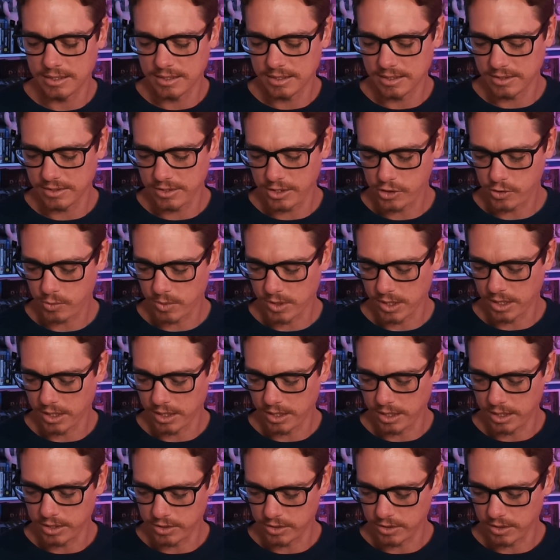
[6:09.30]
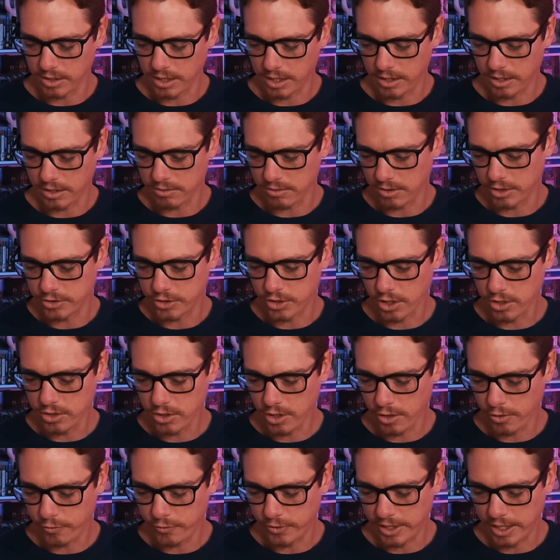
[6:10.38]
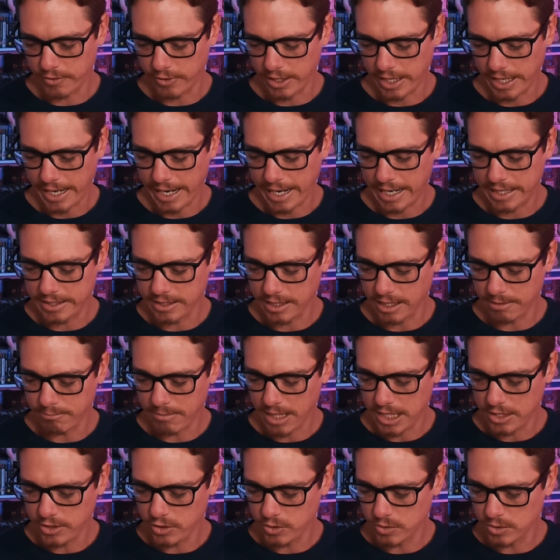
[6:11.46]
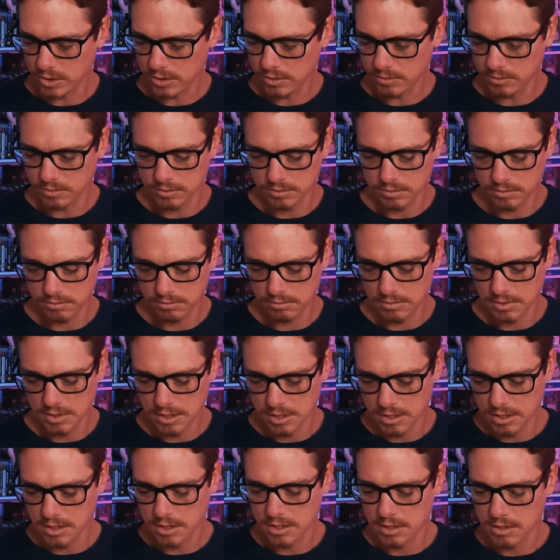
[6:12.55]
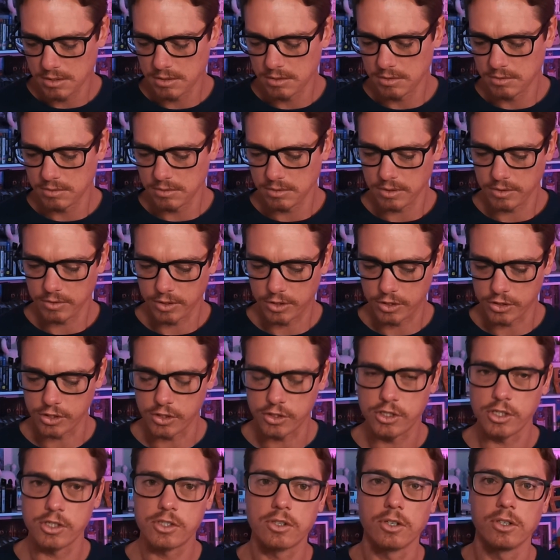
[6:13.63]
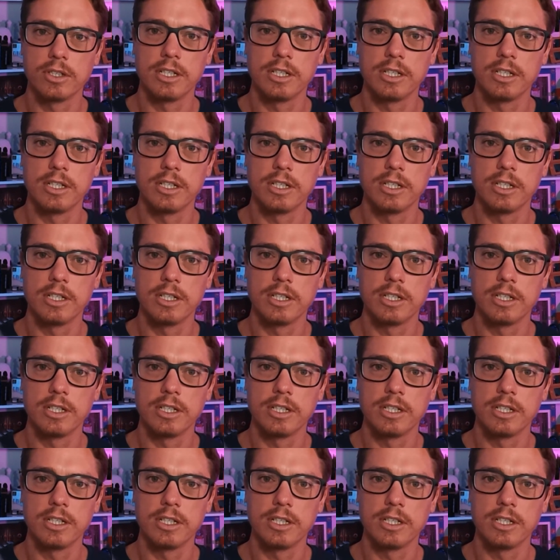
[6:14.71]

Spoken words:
This one, I don't know if it ever had a manual, because it's just got